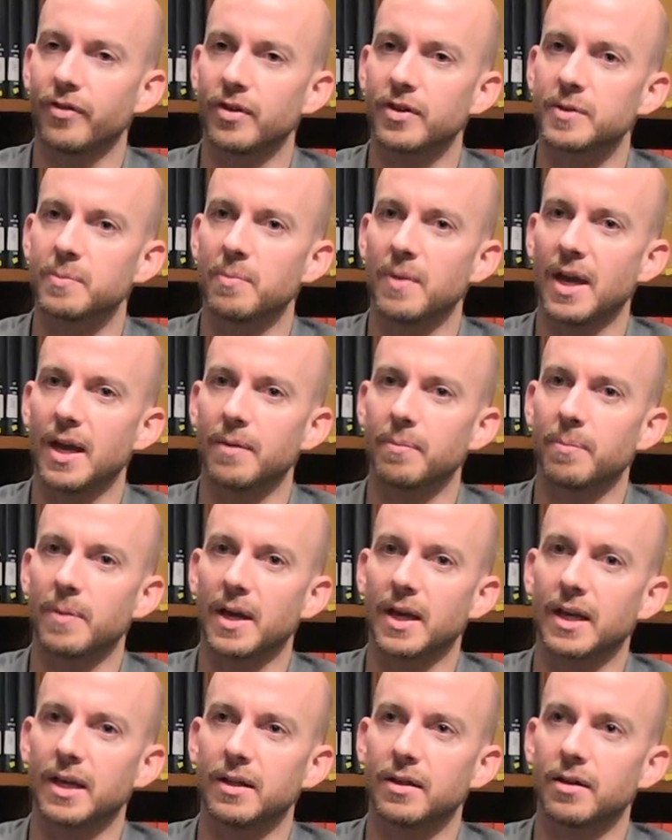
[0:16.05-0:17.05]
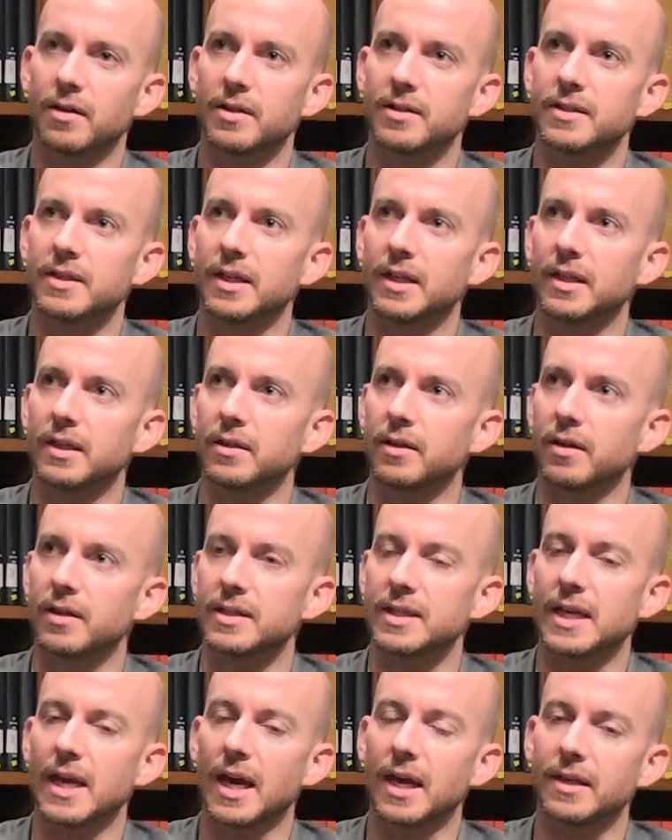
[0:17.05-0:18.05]
first met back in
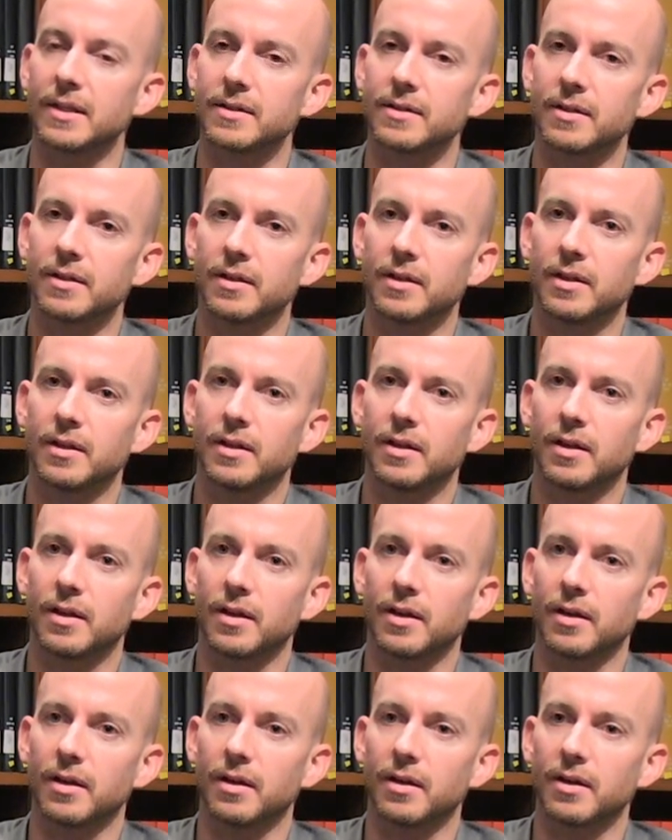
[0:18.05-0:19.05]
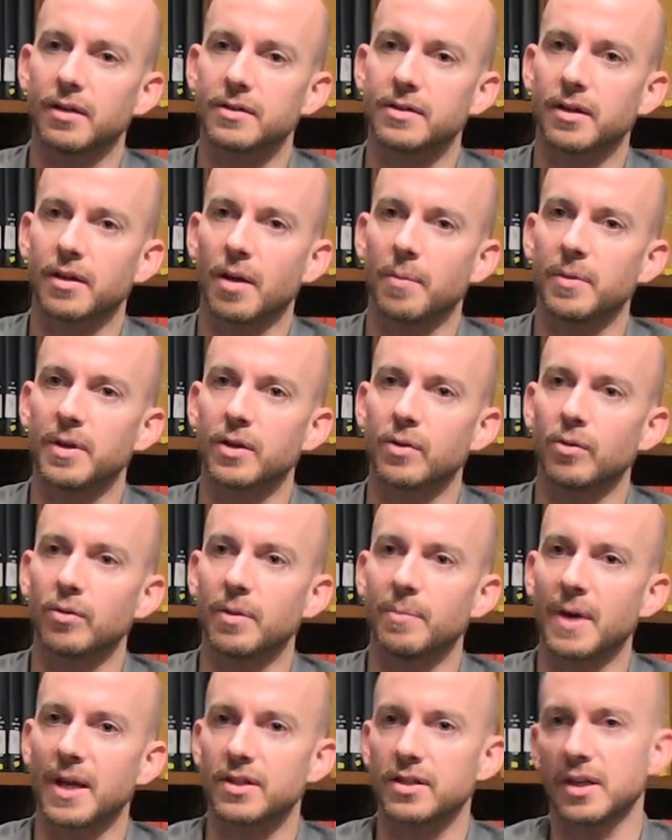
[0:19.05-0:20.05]
1998 uh, at a company
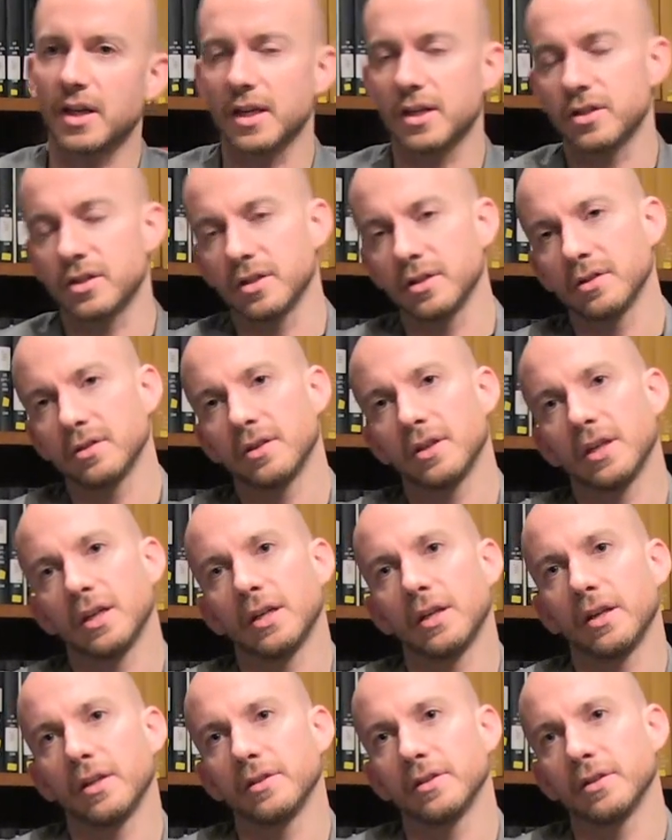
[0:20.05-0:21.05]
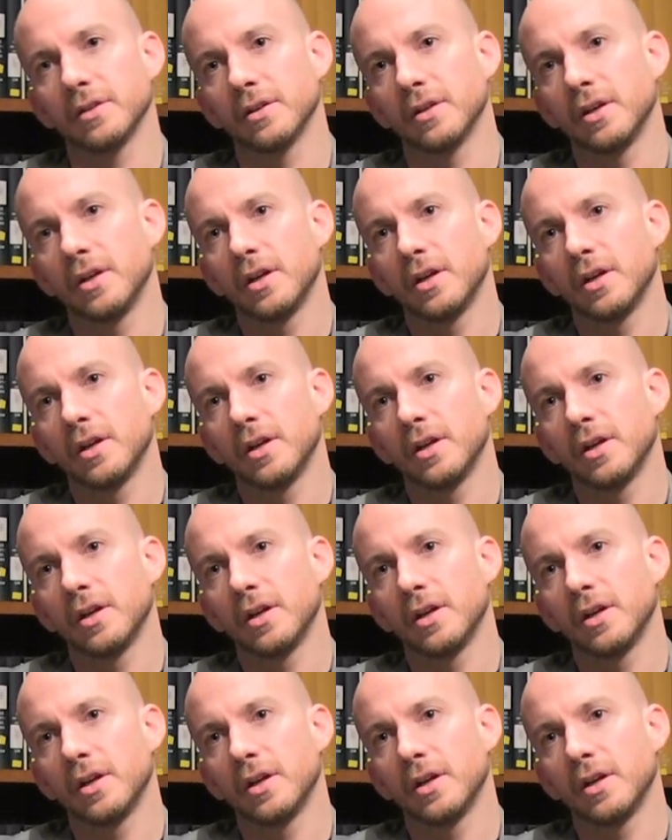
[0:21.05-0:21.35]
called Imagination in London,